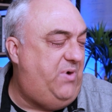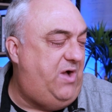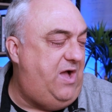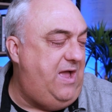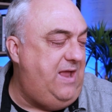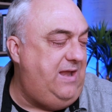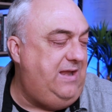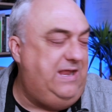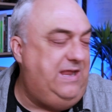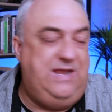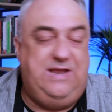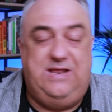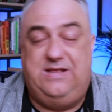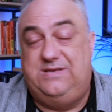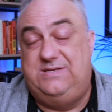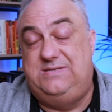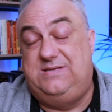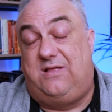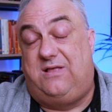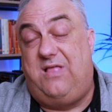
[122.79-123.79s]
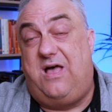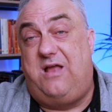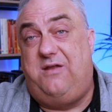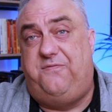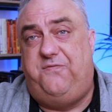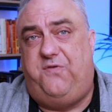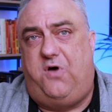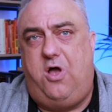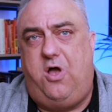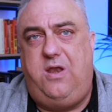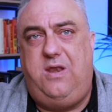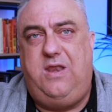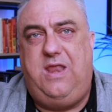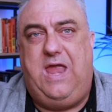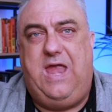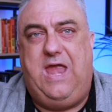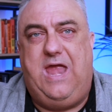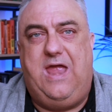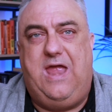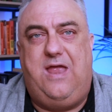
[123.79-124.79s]
but it is a lot of fun,
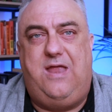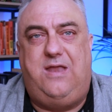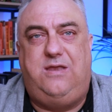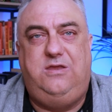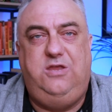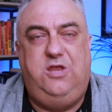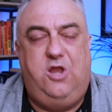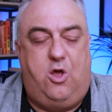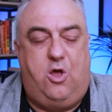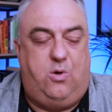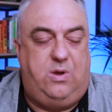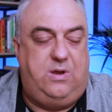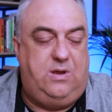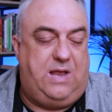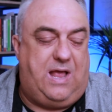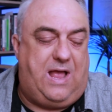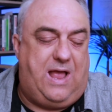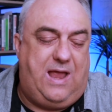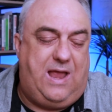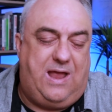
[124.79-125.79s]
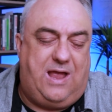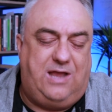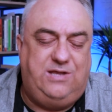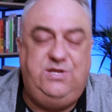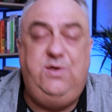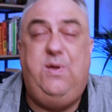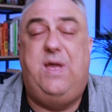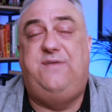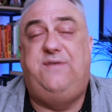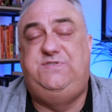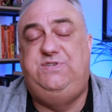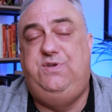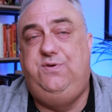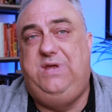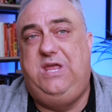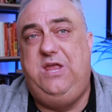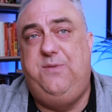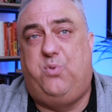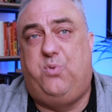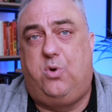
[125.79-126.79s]
and you know, I, I, do have two
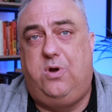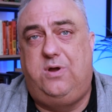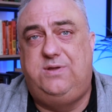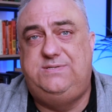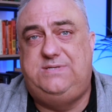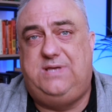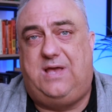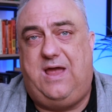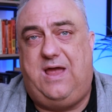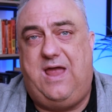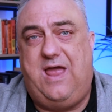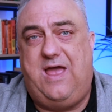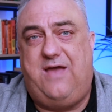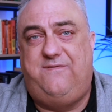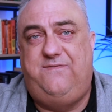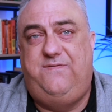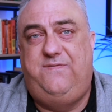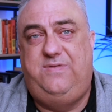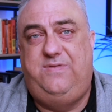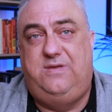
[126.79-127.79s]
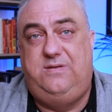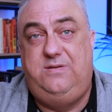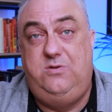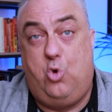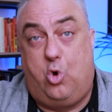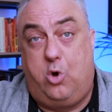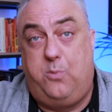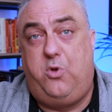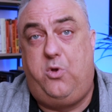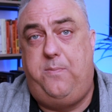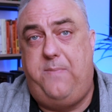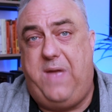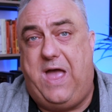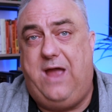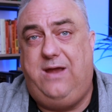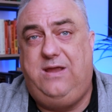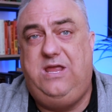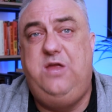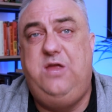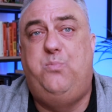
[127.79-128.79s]
keyboards. I have the normal
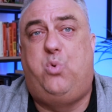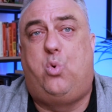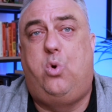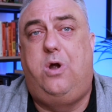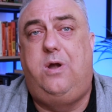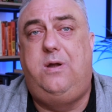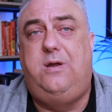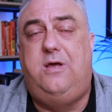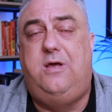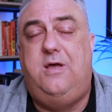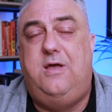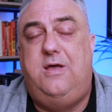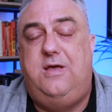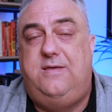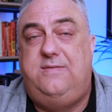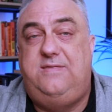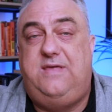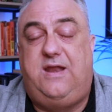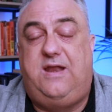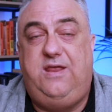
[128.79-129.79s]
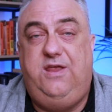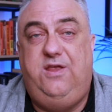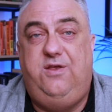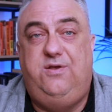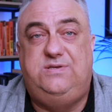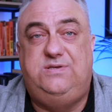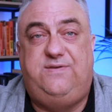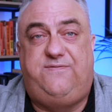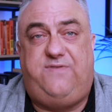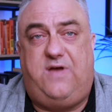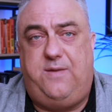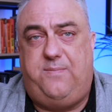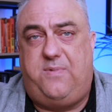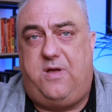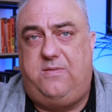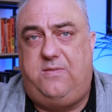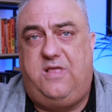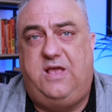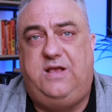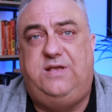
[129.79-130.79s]
Mac keyboard that I use if I'm
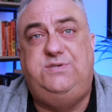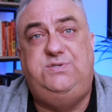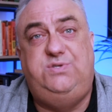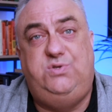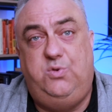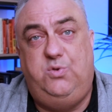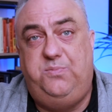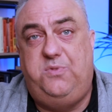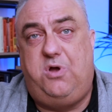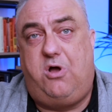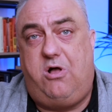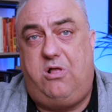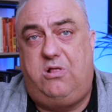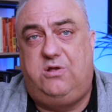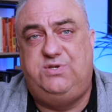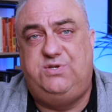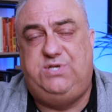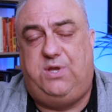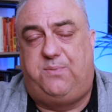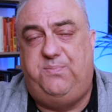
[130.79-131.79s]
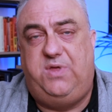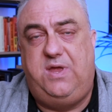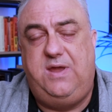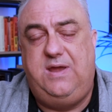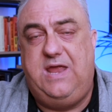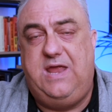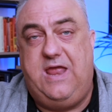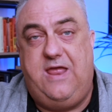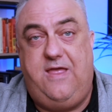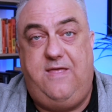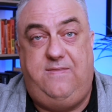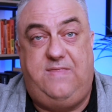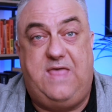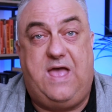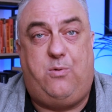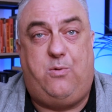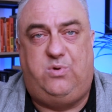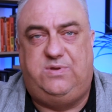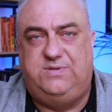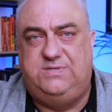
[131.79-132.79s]
on like a Zoom call or something, and
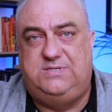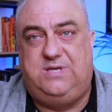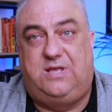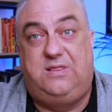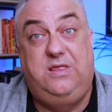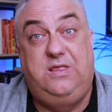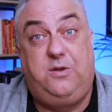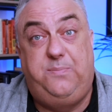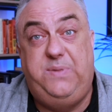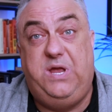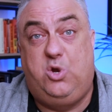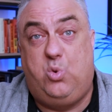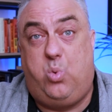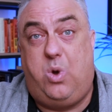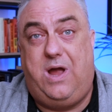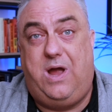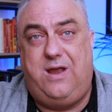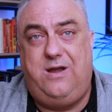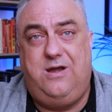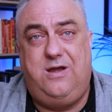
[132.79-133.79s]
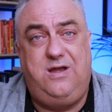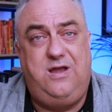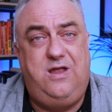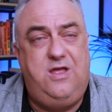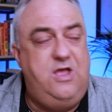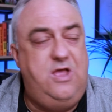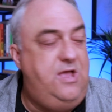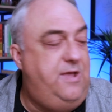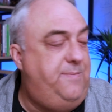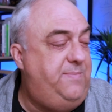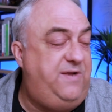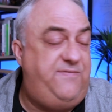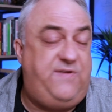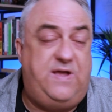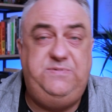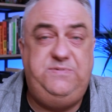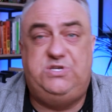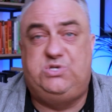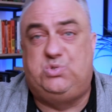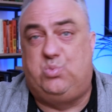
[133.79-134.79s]
that one's a little bit quieter. But if
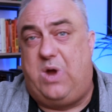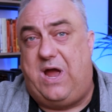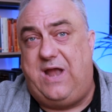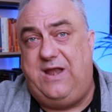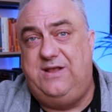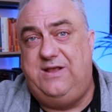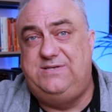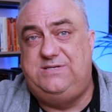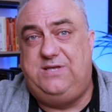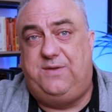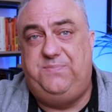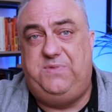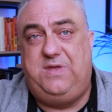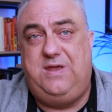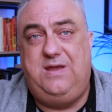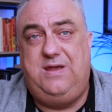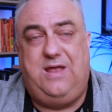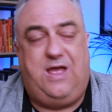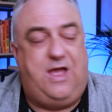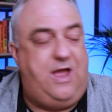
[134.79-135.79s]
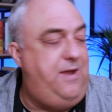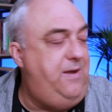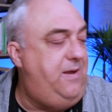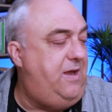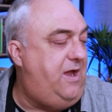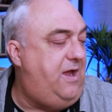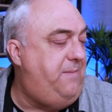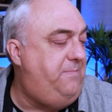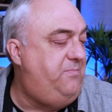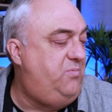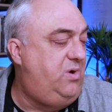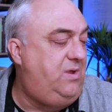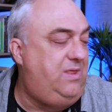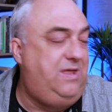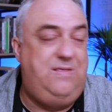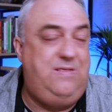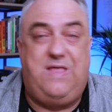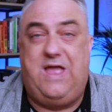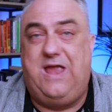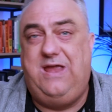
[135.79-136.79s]
I'm just writing something, I, am
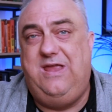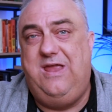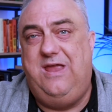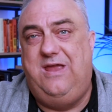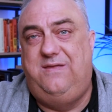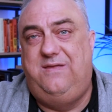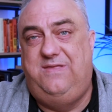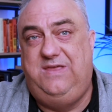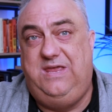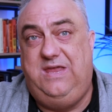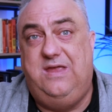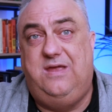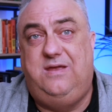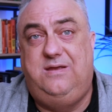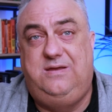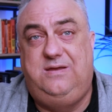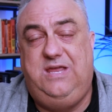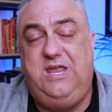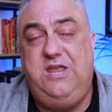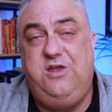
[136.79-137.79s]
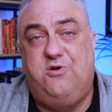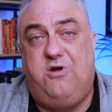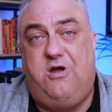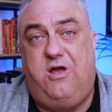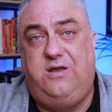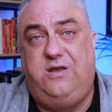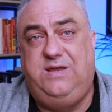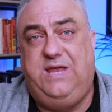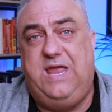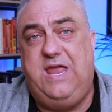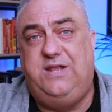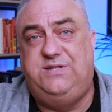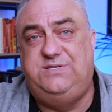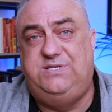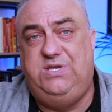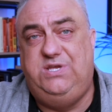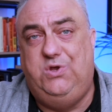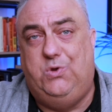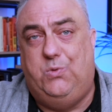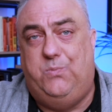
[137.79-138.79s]
really liking the Keychron
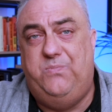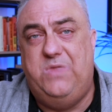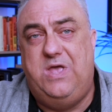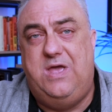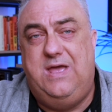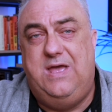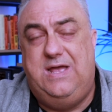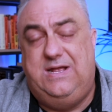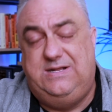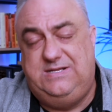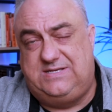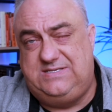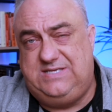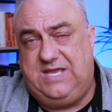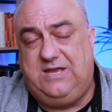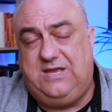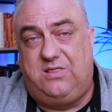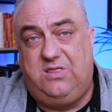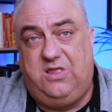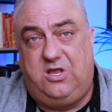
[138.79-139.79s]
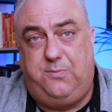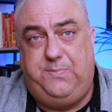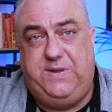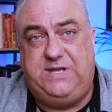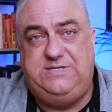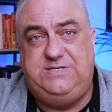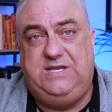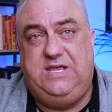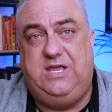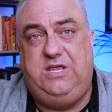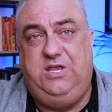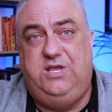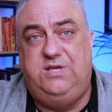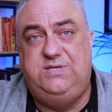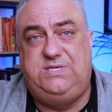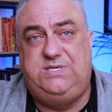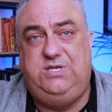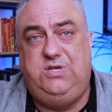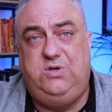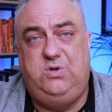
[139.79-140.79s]
K2. It does take a little bit to get
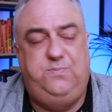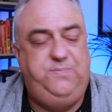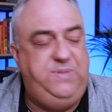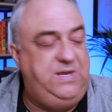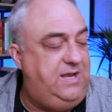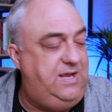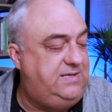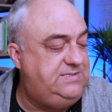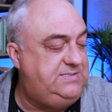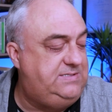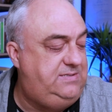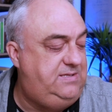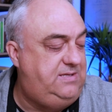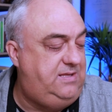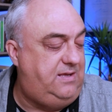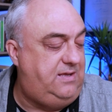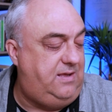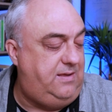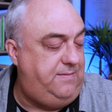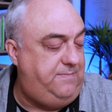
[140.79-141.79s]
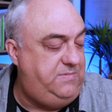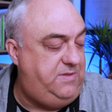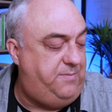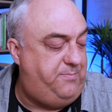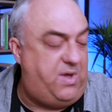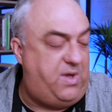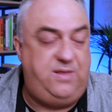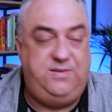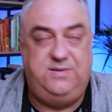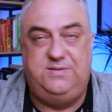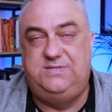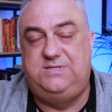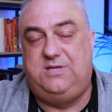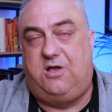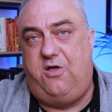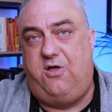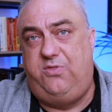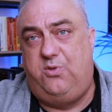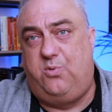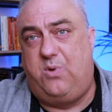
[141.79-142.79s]
used to because the, the buttons
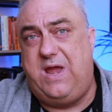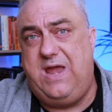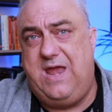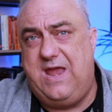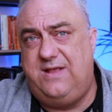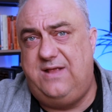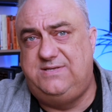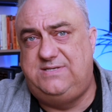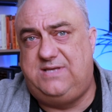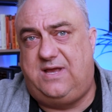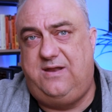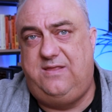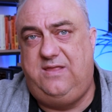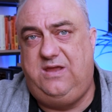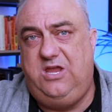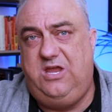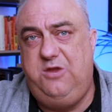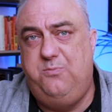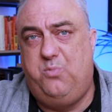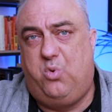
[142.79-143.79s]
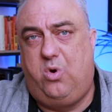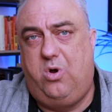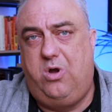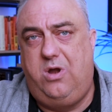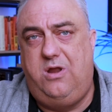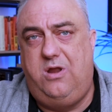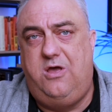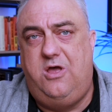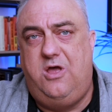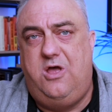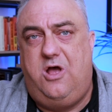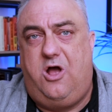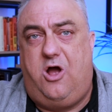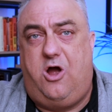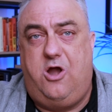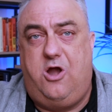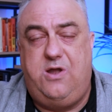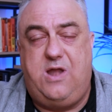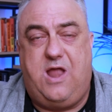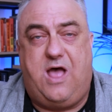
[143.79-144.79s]
on the right hand side of the keyboard
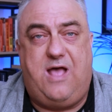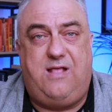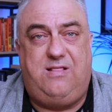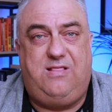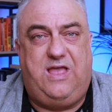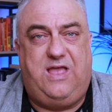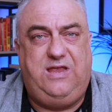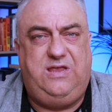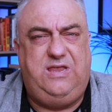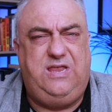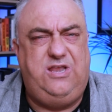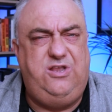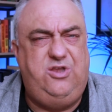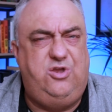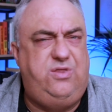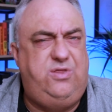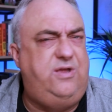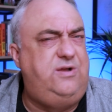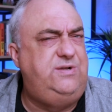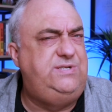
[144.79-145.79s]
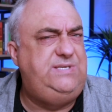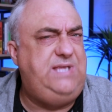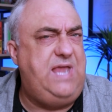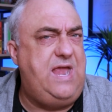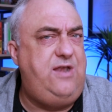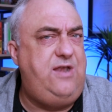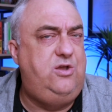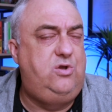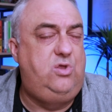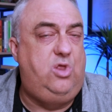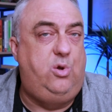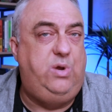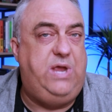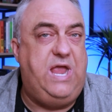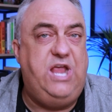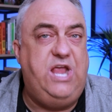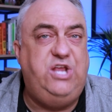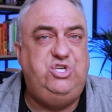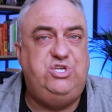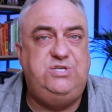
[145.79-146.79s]
are not like in their standard
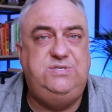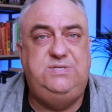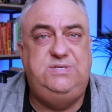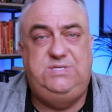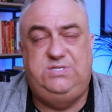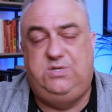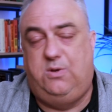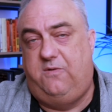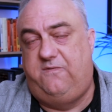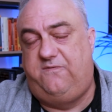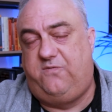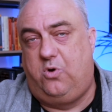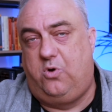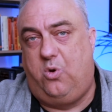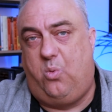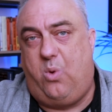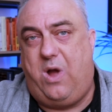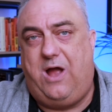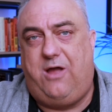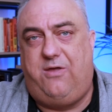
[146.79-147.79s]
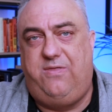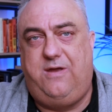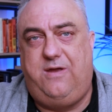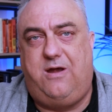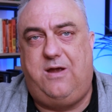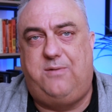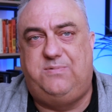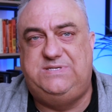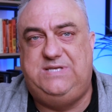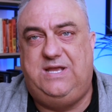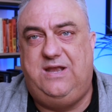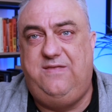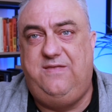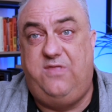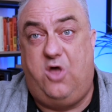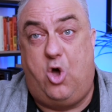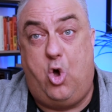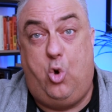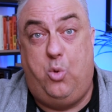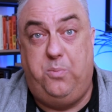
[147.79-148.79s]
locations. So for a while there, I was hitting
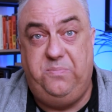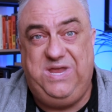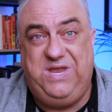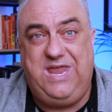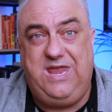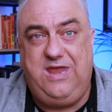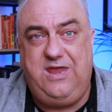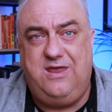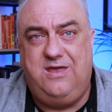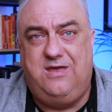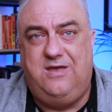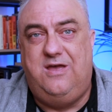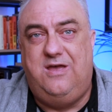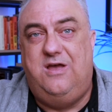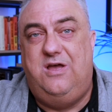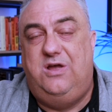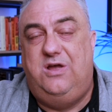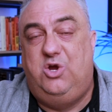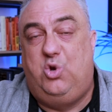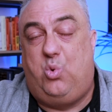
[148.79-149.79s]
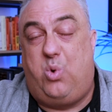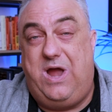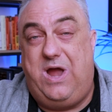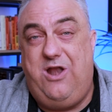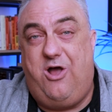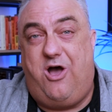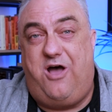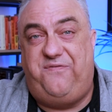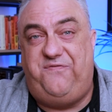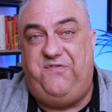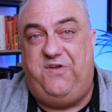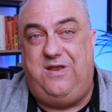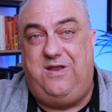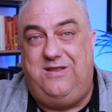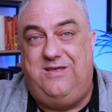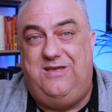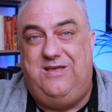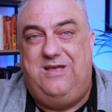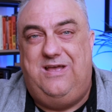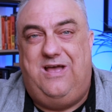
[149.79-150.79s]
the home key quite
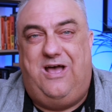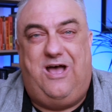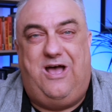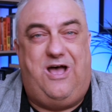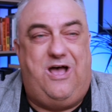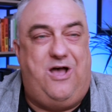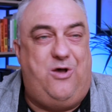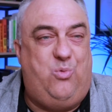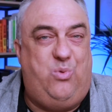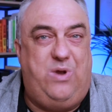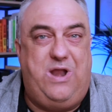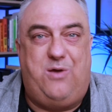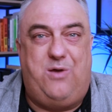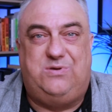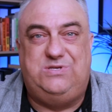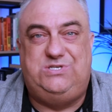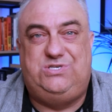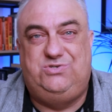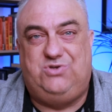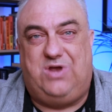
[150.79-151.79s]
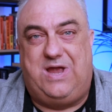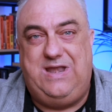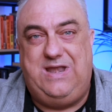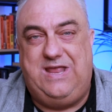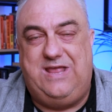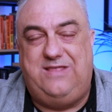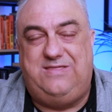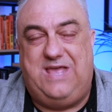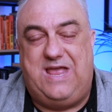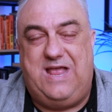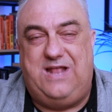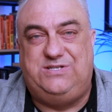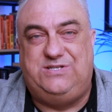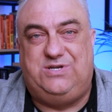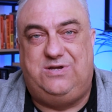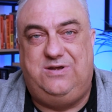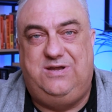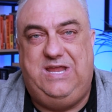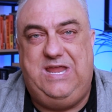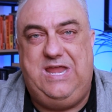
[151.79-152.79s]
often uh, when I was trying to hit the
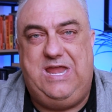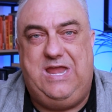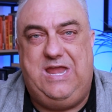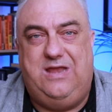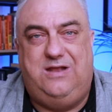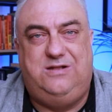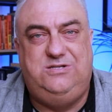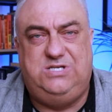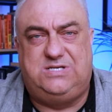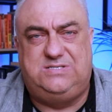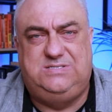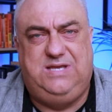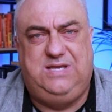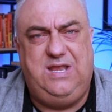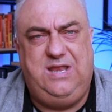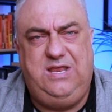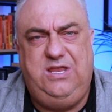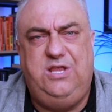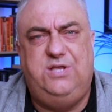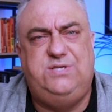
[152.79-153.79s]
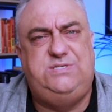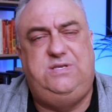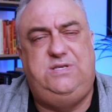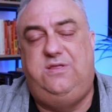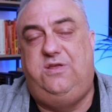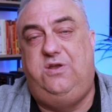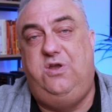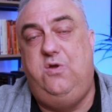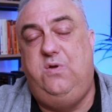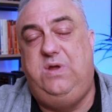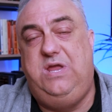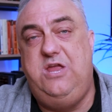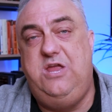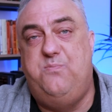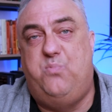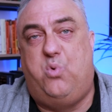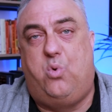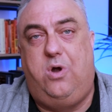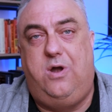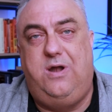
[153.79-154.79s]
enter key, just getting used to the new
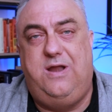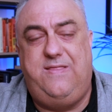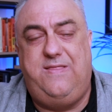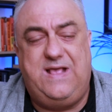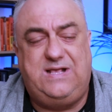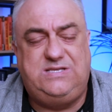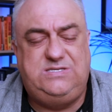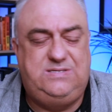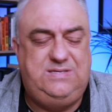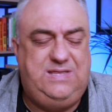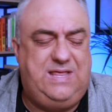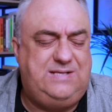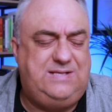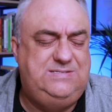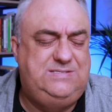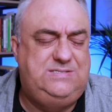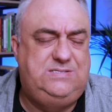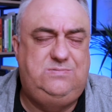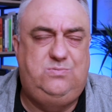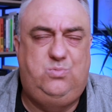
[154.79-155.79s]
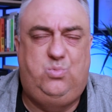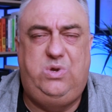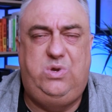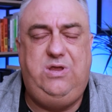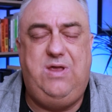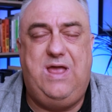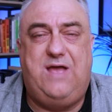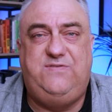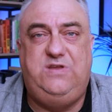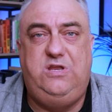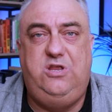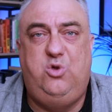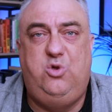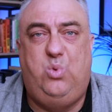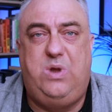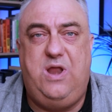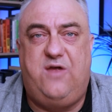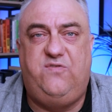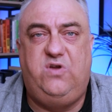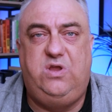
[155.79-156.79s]
keyboard. And that's that's what you have to do
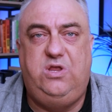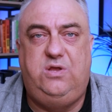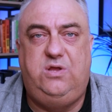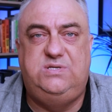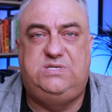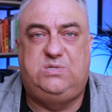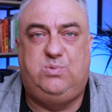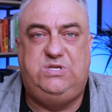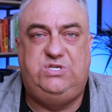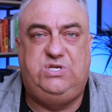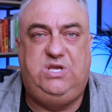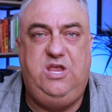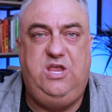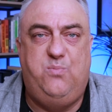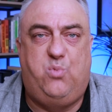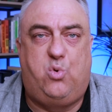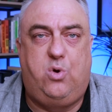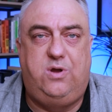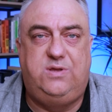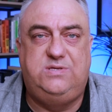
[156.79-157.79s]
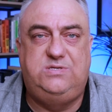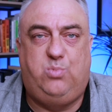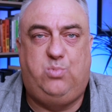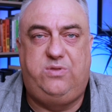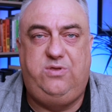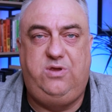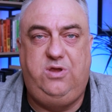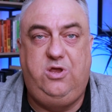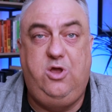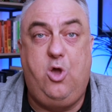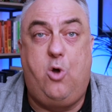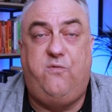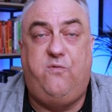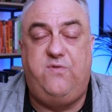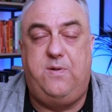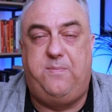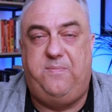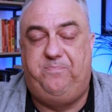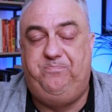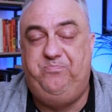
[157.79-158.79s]
whenever you switch keyboards, whether you go
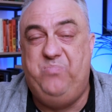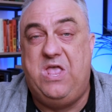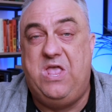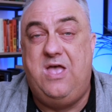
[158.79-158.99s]
from